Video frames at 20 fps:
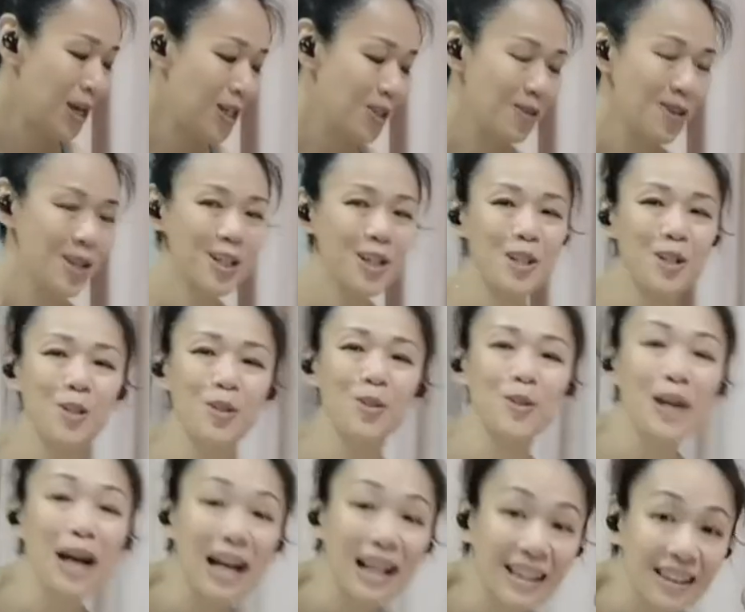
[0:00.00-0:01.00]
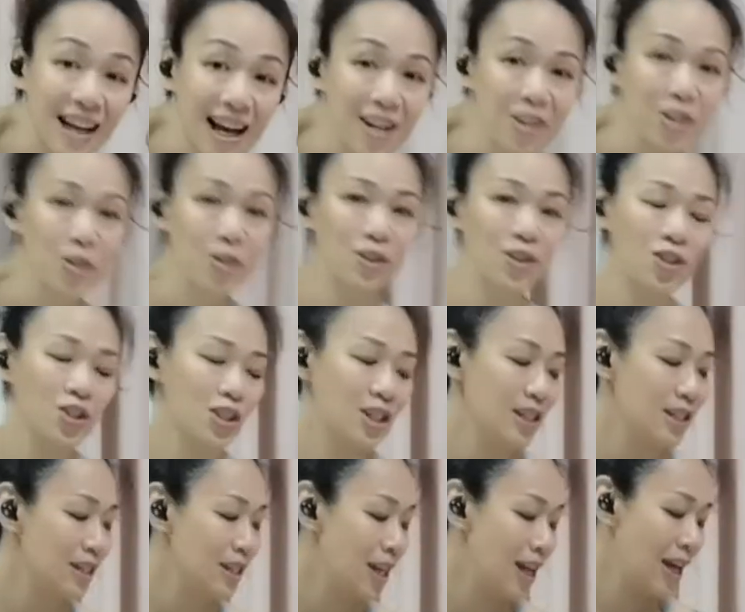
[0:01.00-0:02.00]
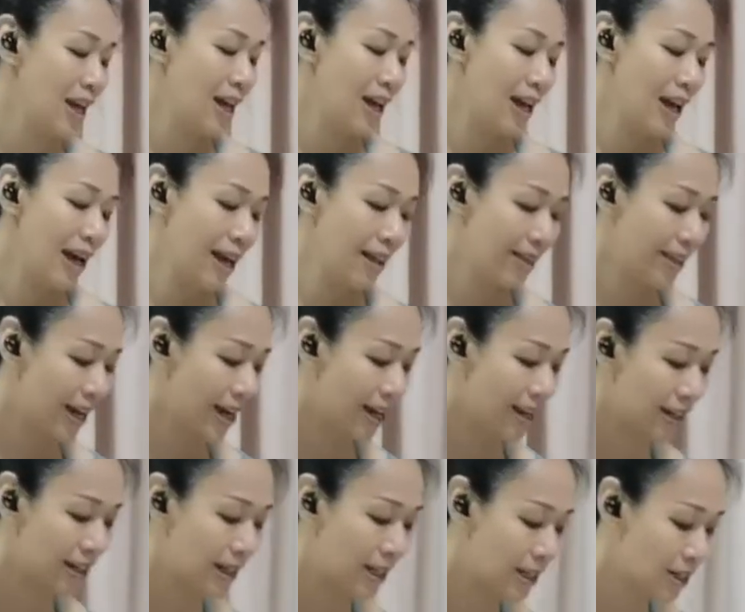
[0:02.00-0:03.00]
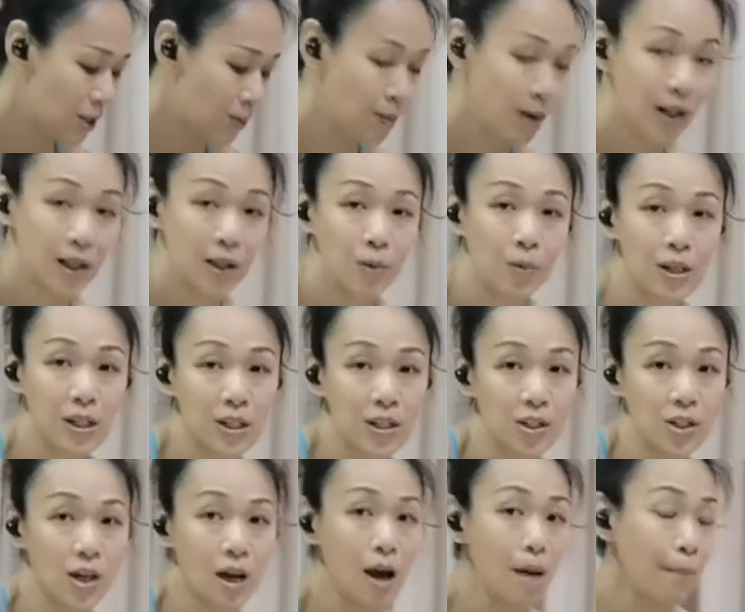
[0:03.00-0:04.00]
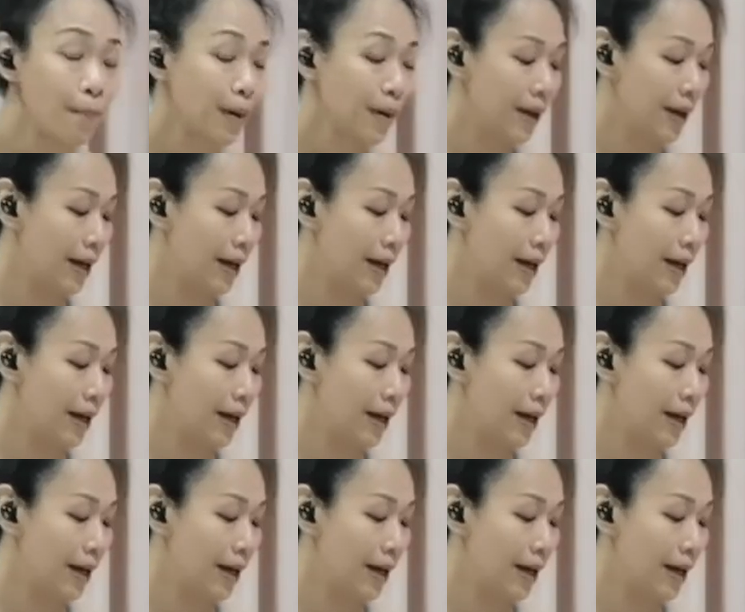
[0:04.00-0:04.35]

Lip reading: So you're going to do a large cushion and then a smaller one on top,